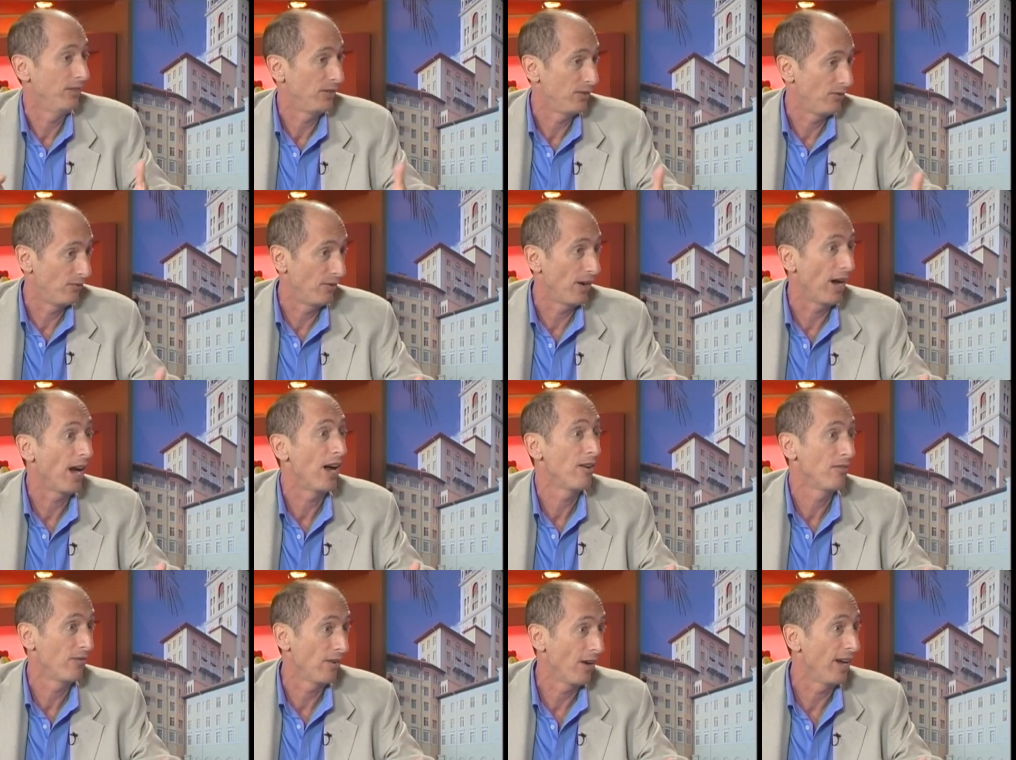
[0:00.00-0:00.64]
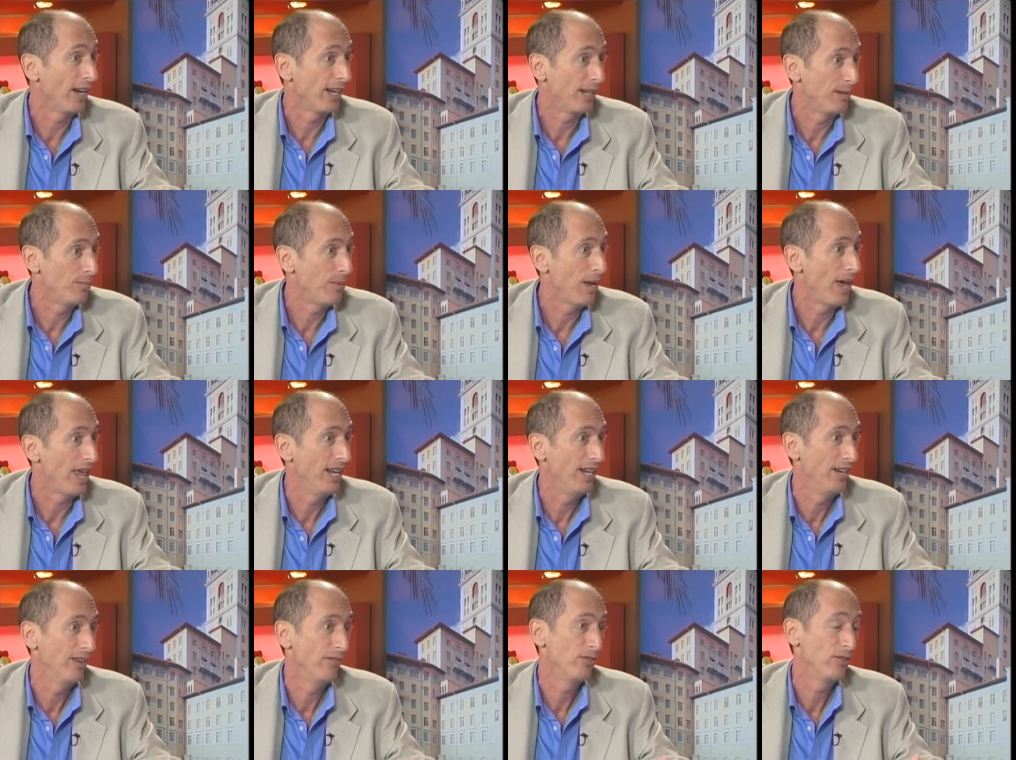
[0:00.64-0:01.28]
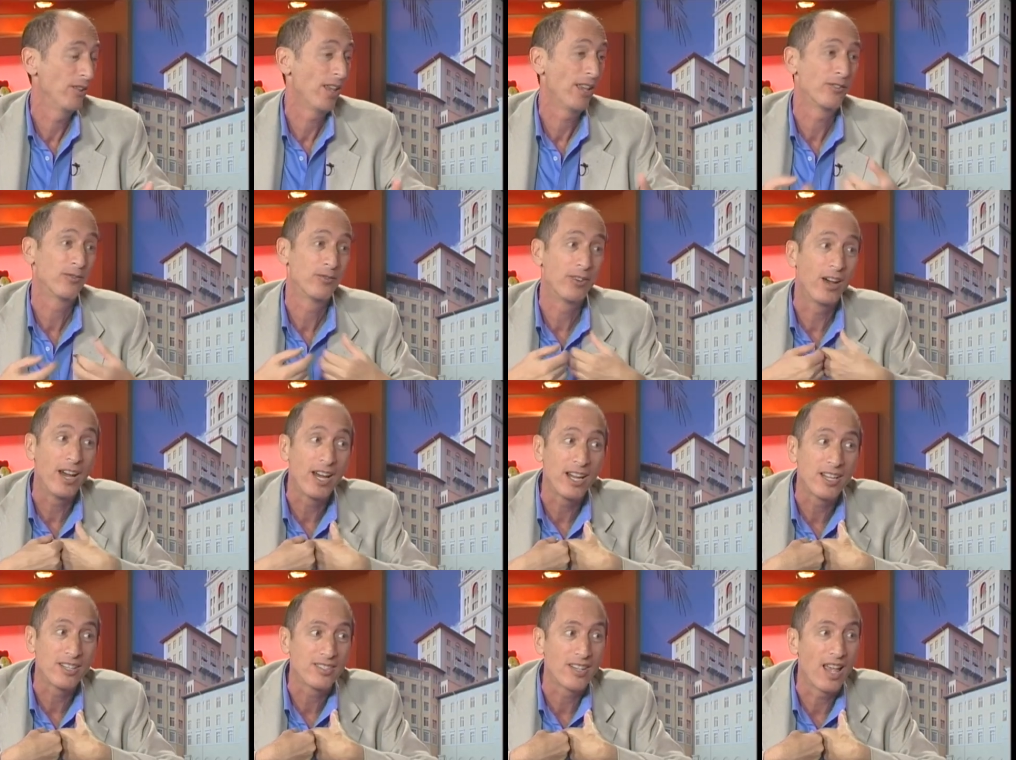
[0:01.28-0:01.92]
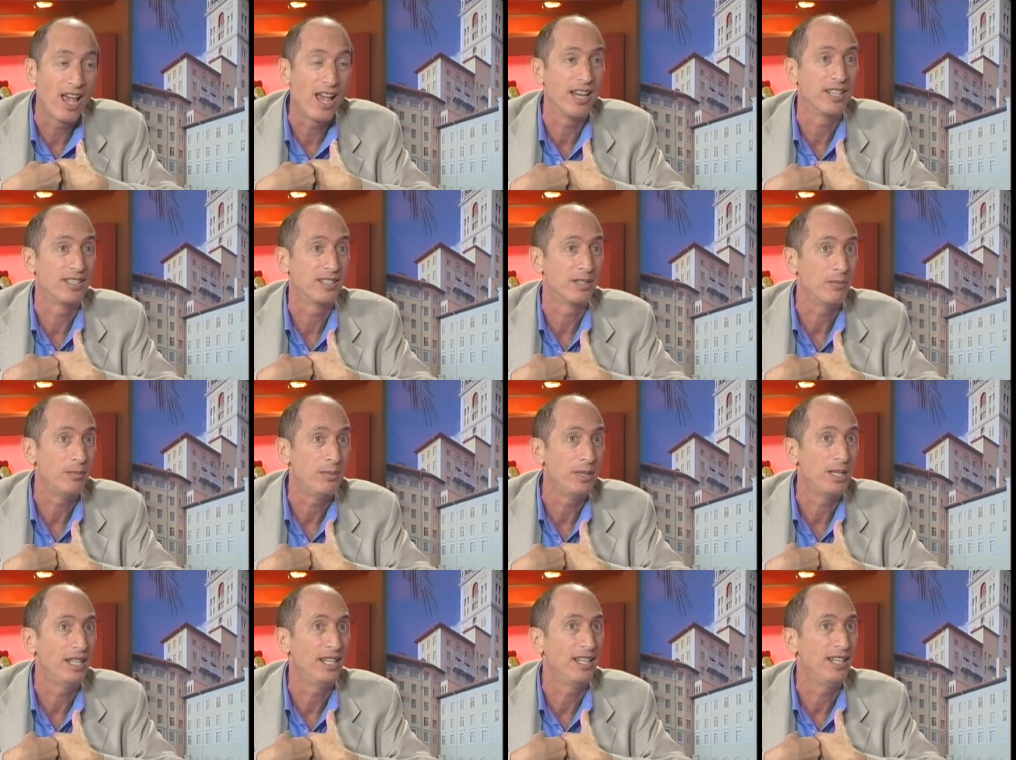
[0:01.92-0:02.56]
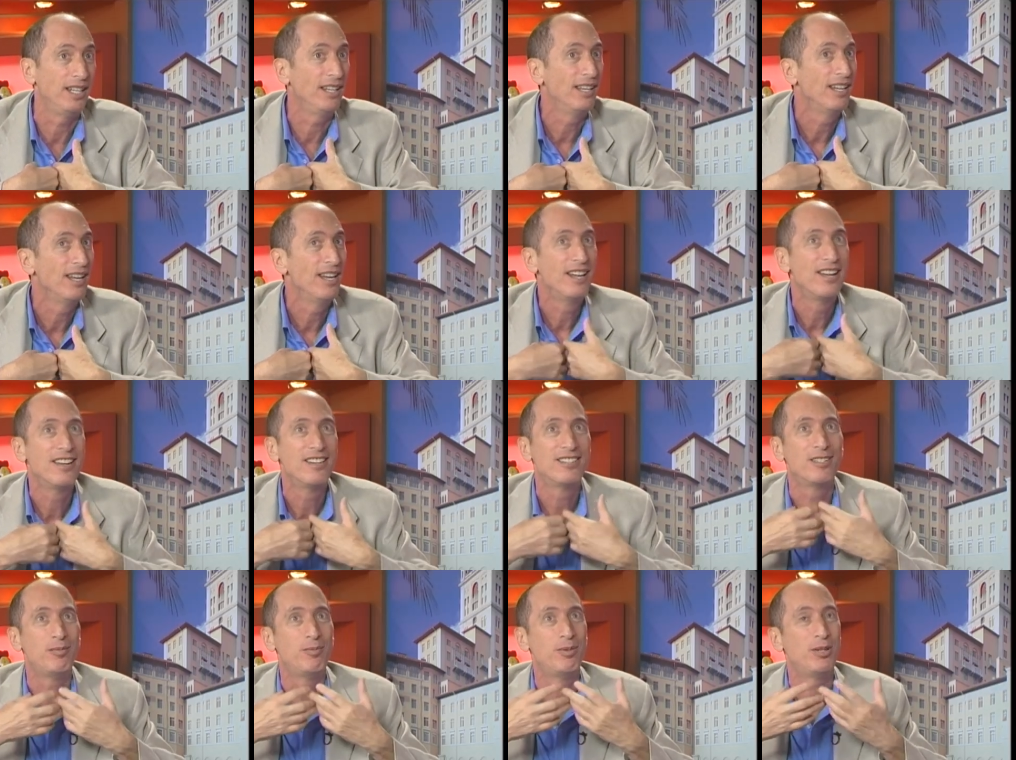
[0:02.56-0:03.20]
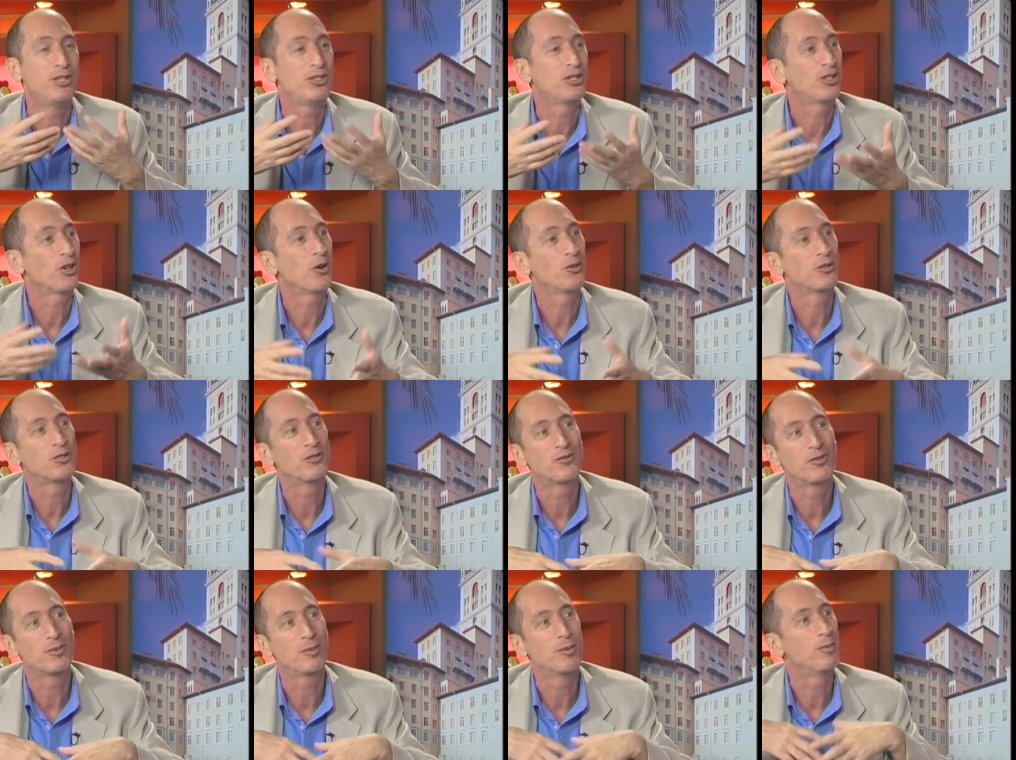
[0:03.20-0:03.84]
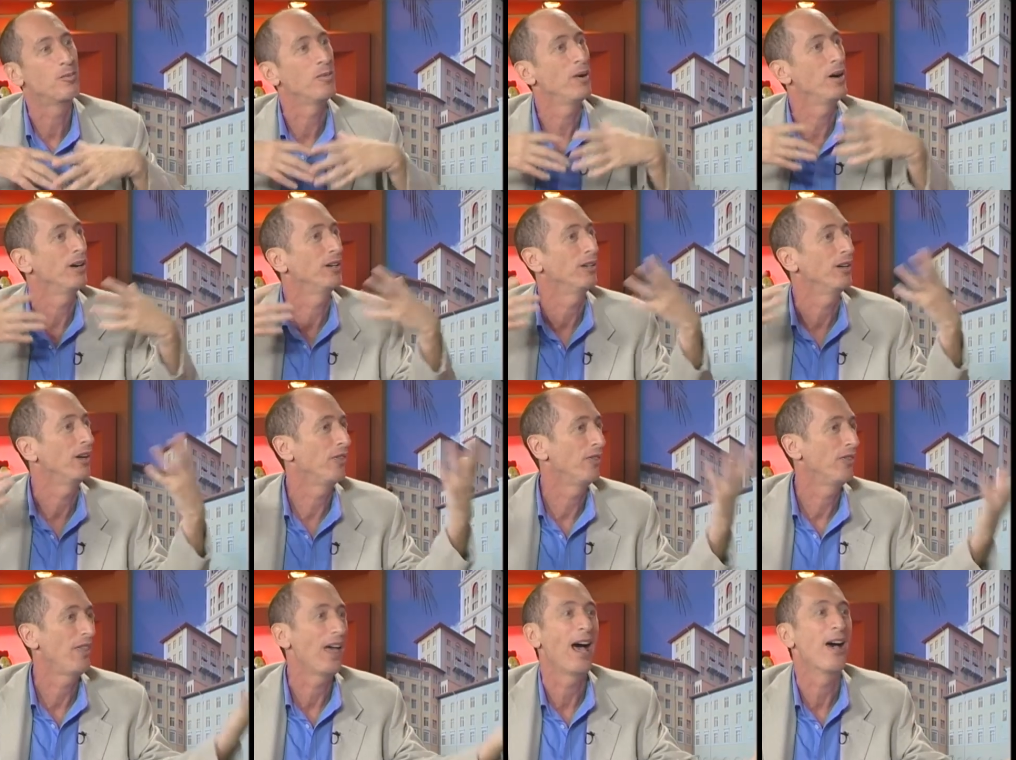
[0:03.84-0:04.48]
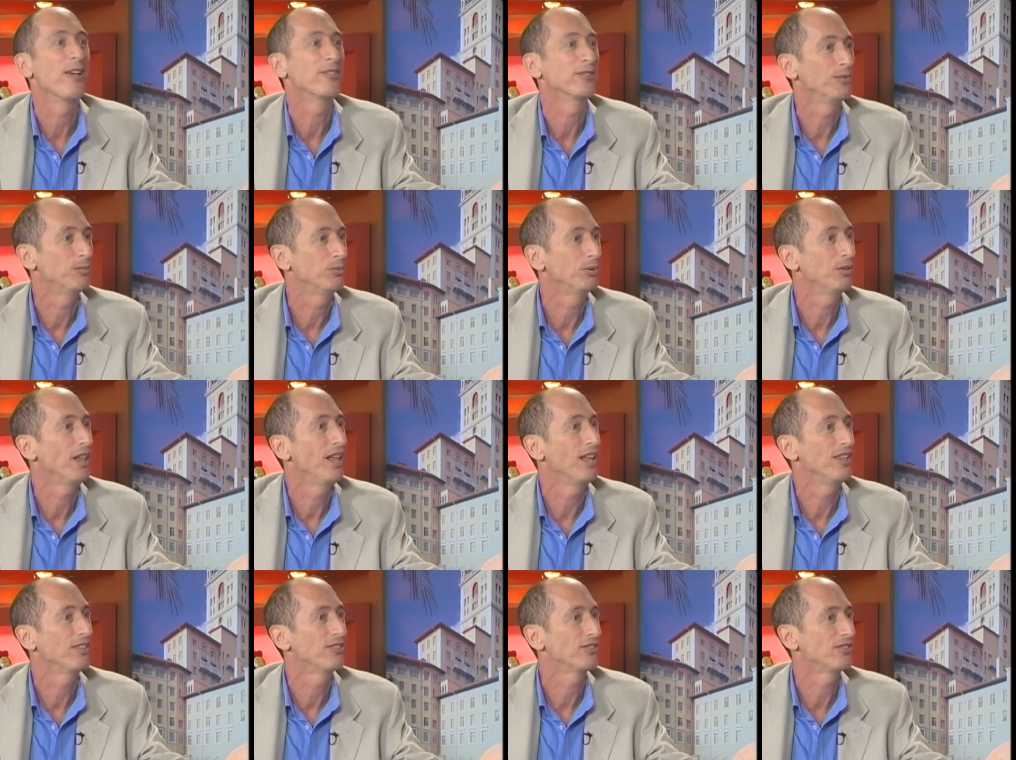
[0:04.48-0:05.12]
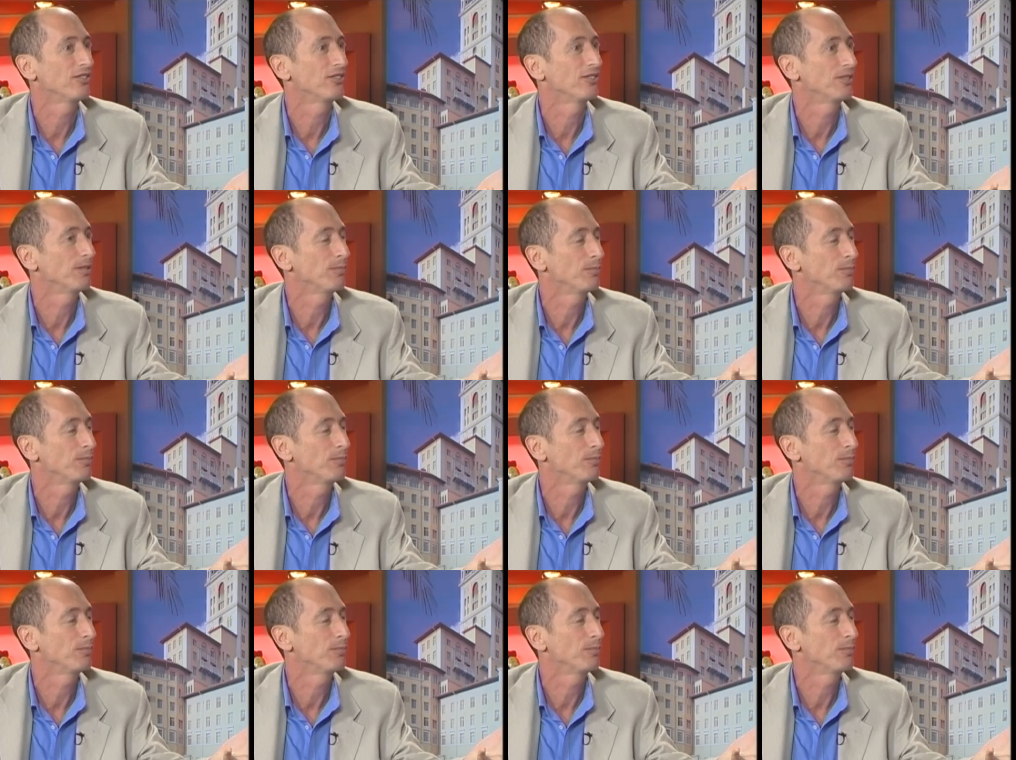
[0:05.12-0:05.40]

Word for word: It's very, very competitive. So that's very exciting to me to be chosen from among 1,000-plus